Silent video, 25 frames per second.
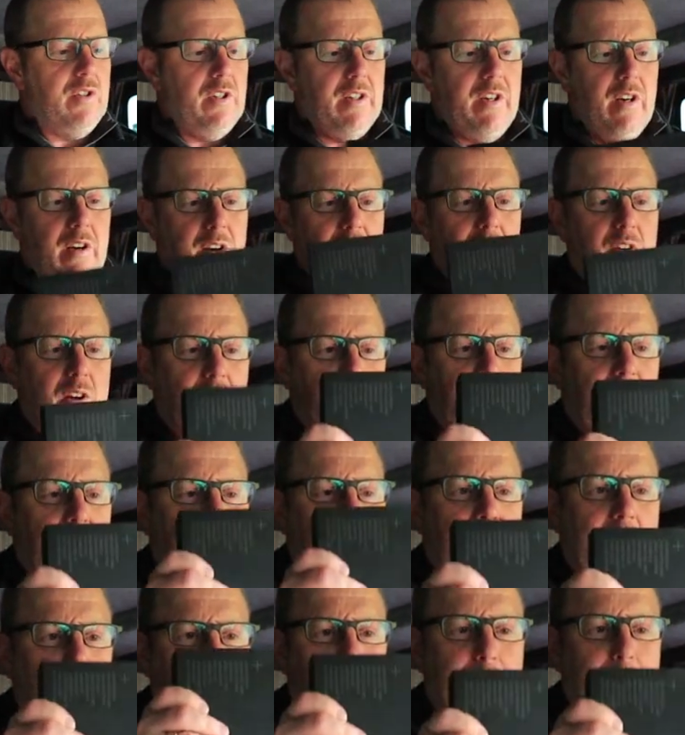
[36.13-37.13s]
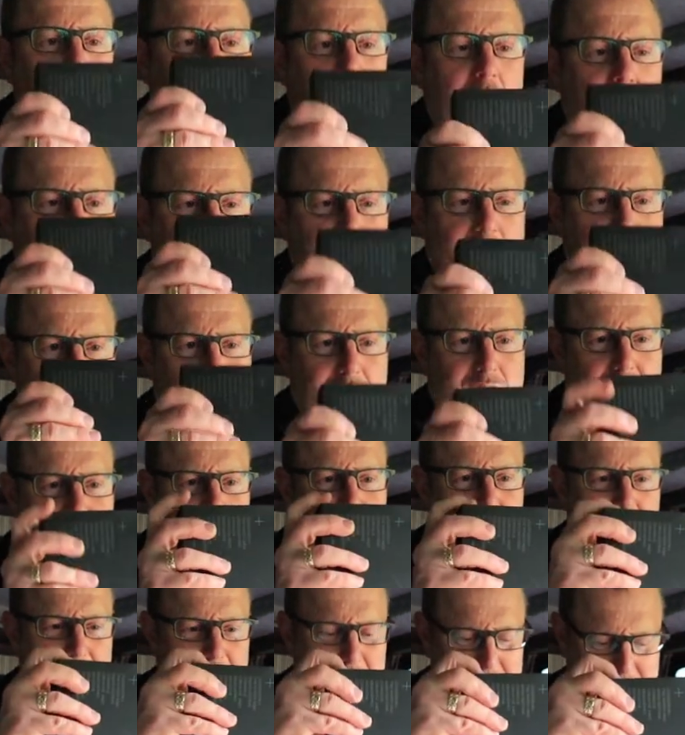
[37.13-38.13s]
I don't even know how you get it out of the box.
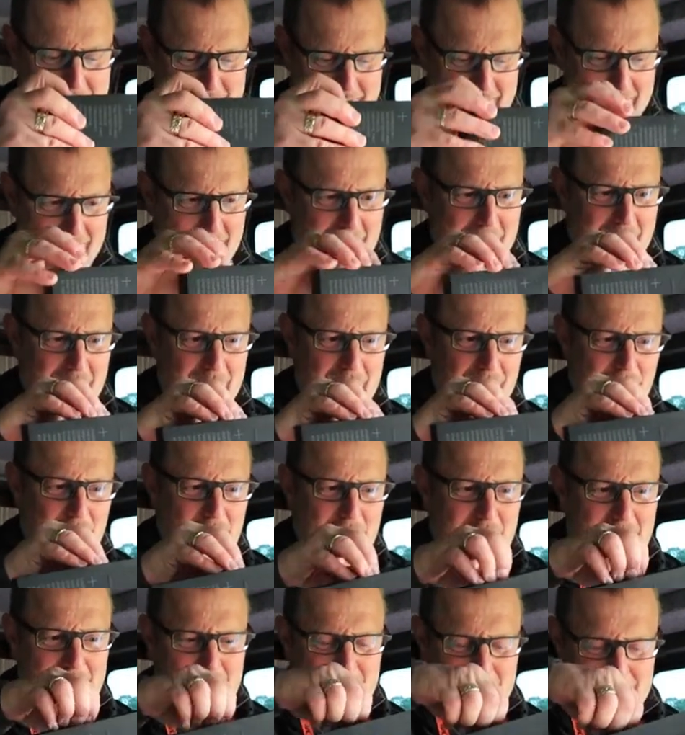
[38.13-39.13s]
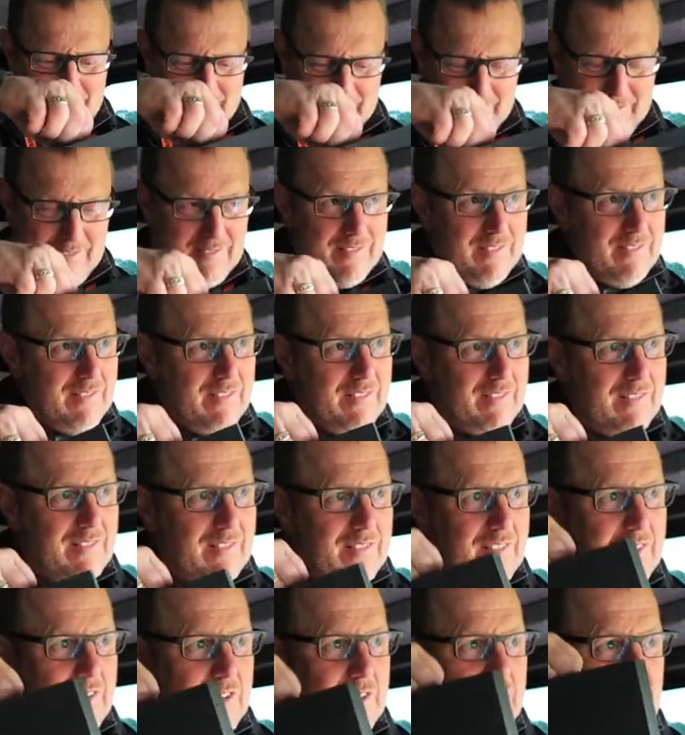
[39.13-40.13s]
In fact,
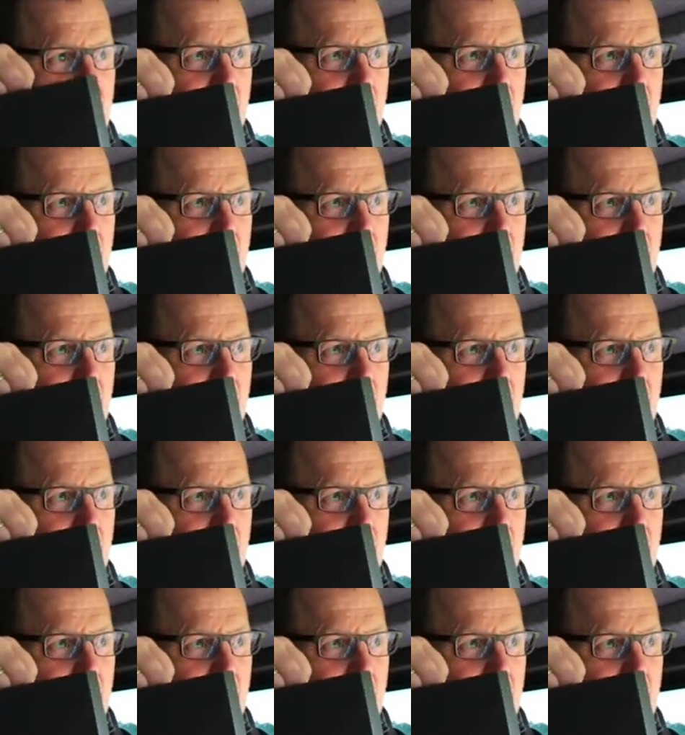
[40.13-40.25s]
it's